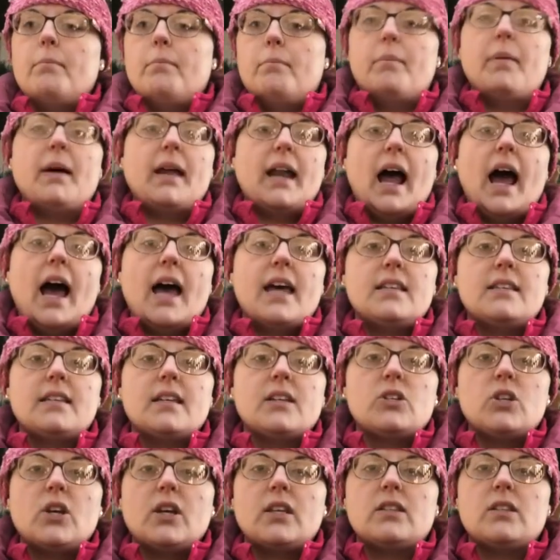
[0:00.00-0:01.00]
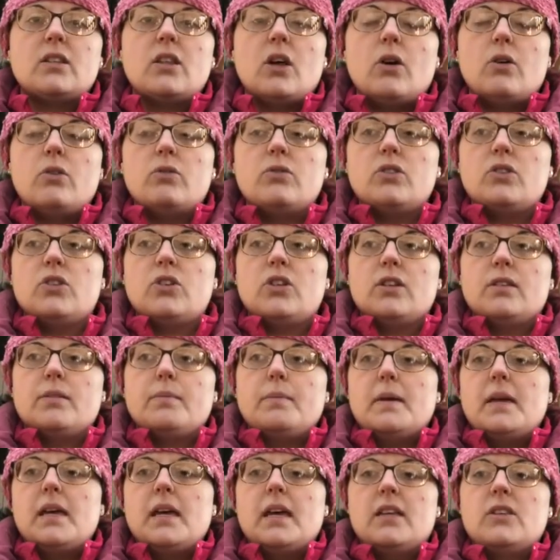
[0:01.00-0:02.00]
but I suggest those just
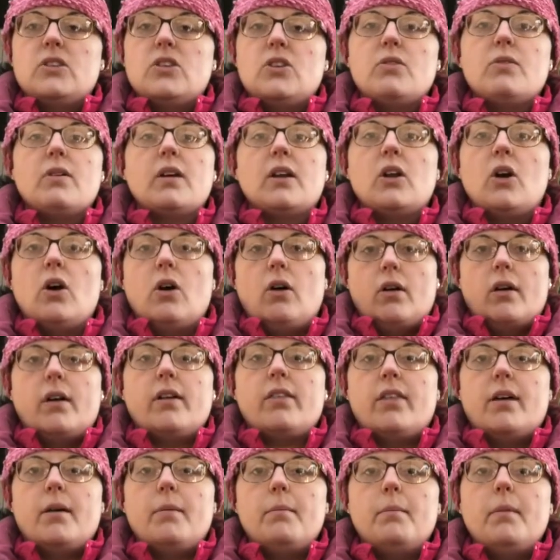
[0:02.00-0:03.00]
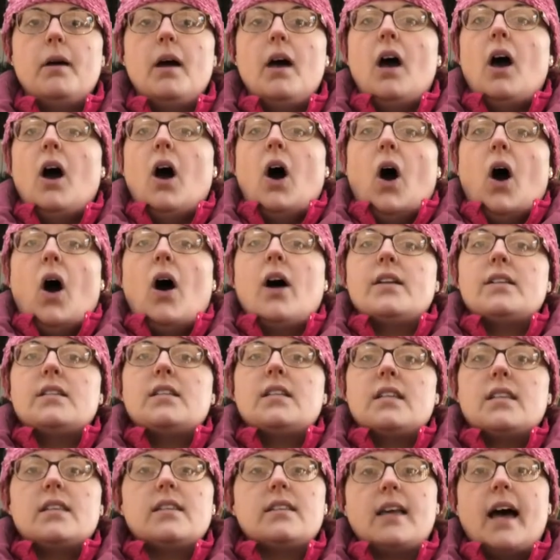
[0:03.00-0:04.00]
because you can hook them
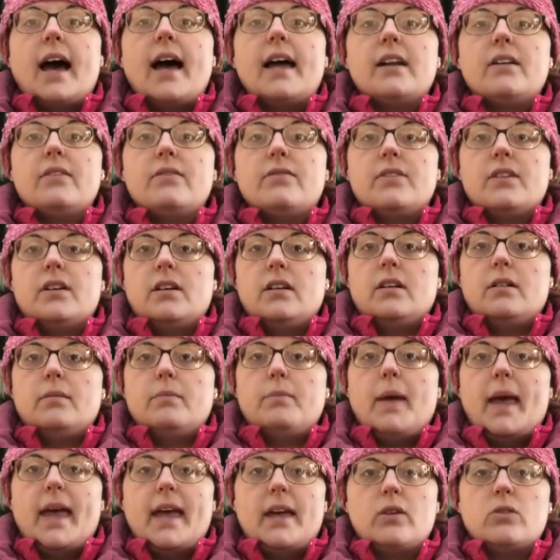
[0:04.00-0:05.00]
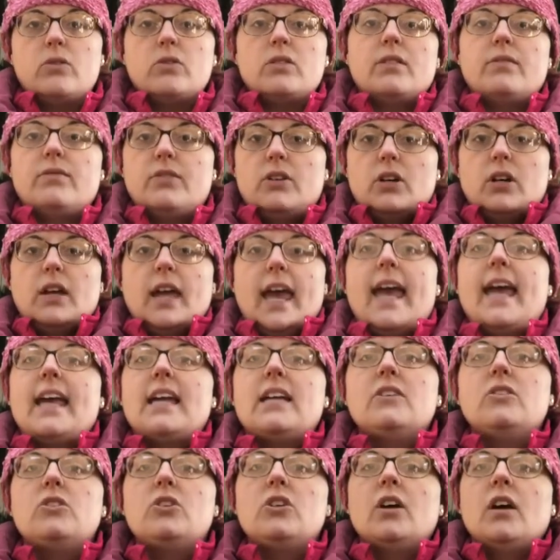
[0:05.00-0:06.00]
onto the side of the panels of your
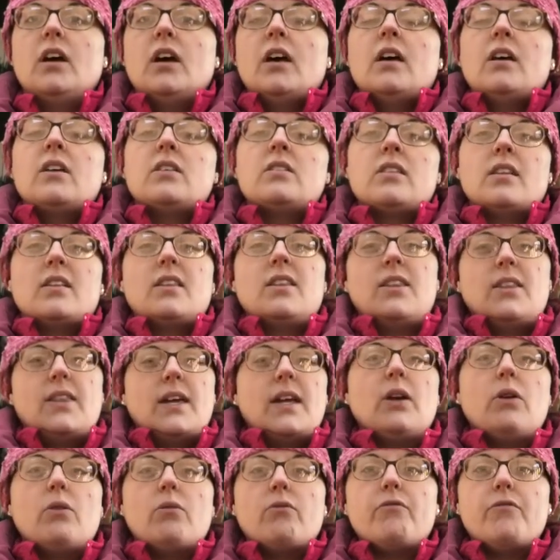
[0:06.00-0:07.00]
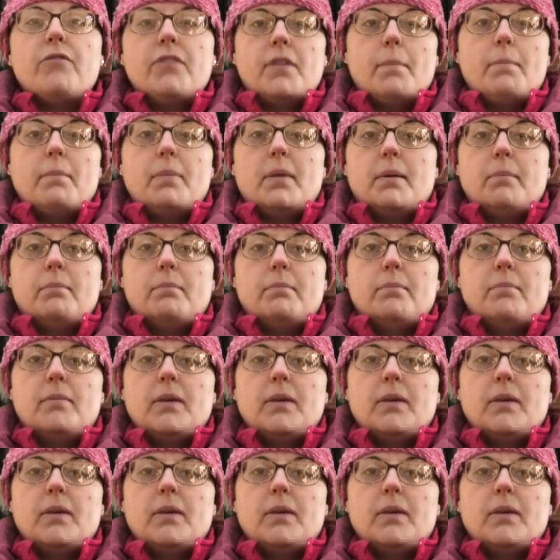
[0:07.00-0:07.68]
cage so that they don't flip them,